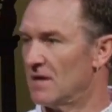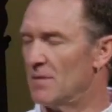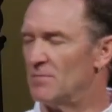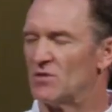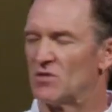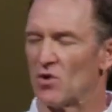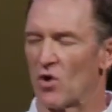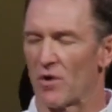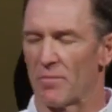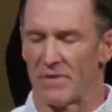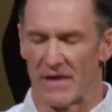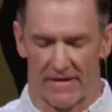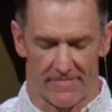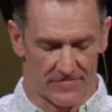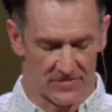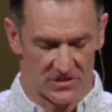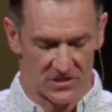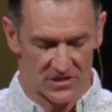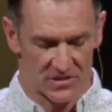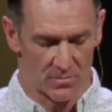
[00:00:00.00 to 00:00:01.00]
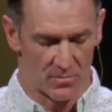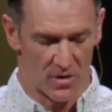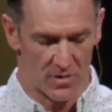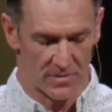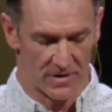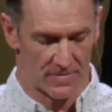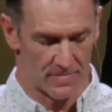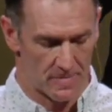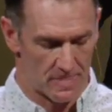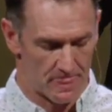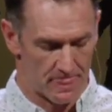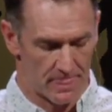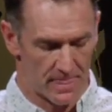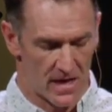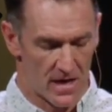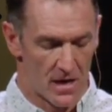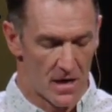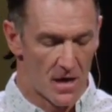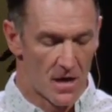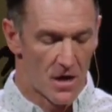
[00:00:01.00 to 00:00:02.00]
Absorb that for just a moment.
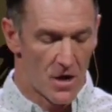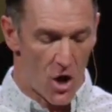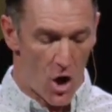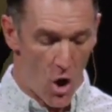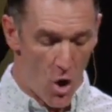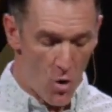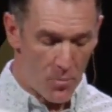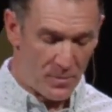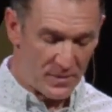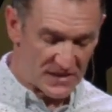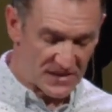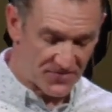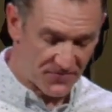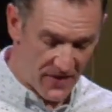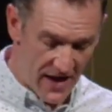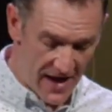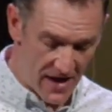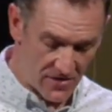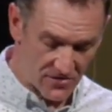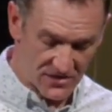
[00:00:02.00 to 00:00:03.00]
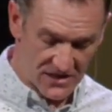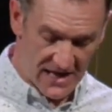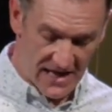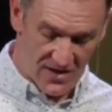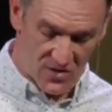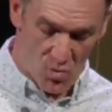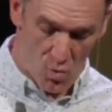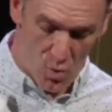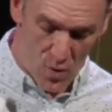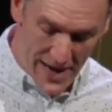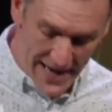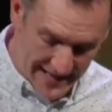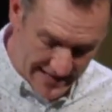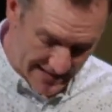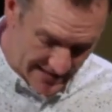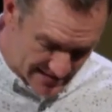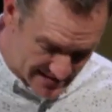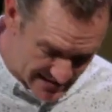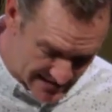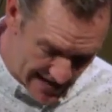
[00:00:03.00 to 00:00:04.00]
Hope is found in
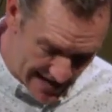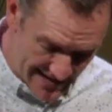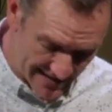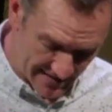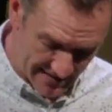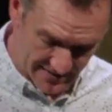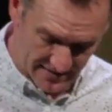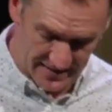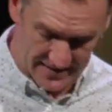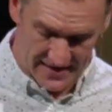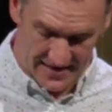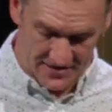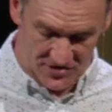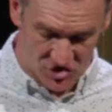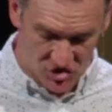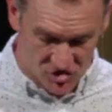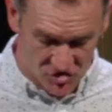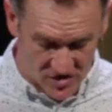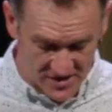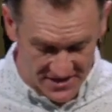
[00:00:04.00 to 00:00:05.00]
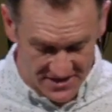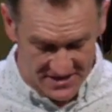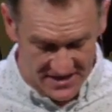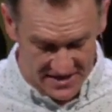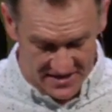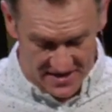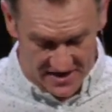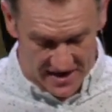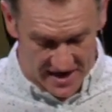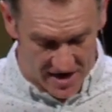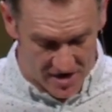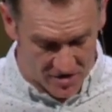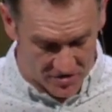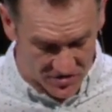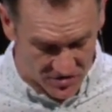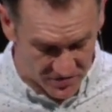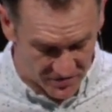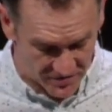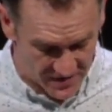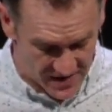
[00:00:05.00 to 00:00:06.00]
waiting silently and trusting the
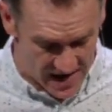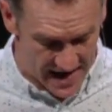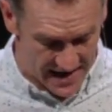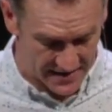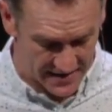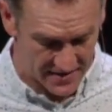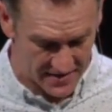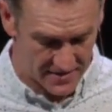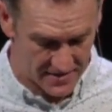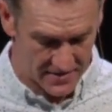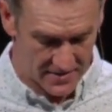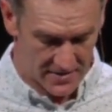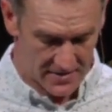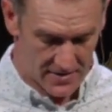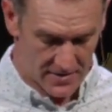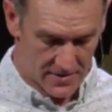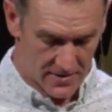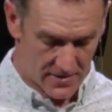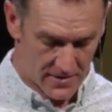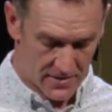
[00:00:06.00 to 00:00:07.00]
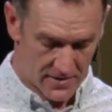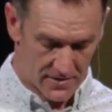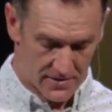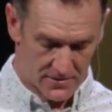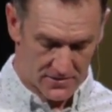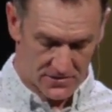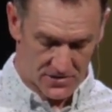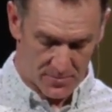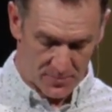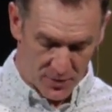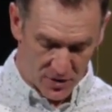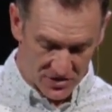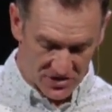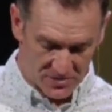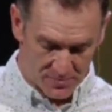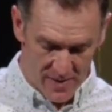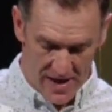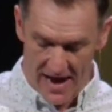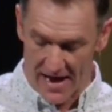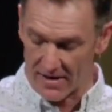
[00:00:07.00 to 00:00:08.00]
character of God to push
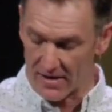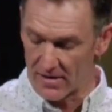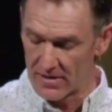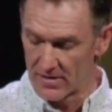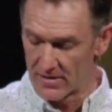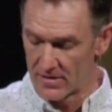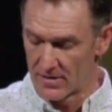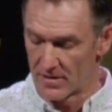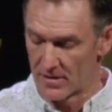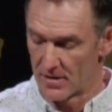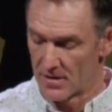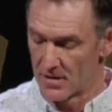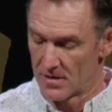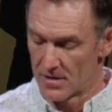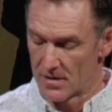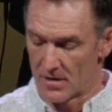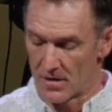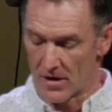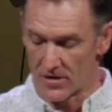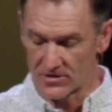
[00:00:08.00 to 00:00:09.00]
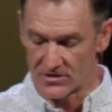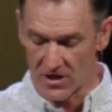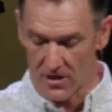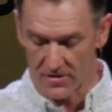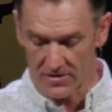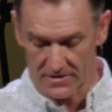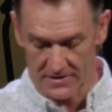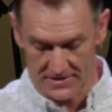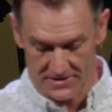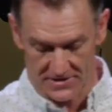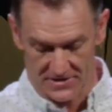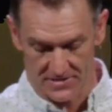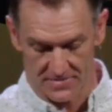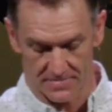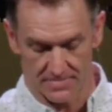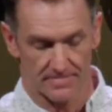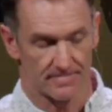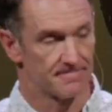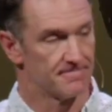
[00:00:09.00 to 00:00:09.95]
back our darkness.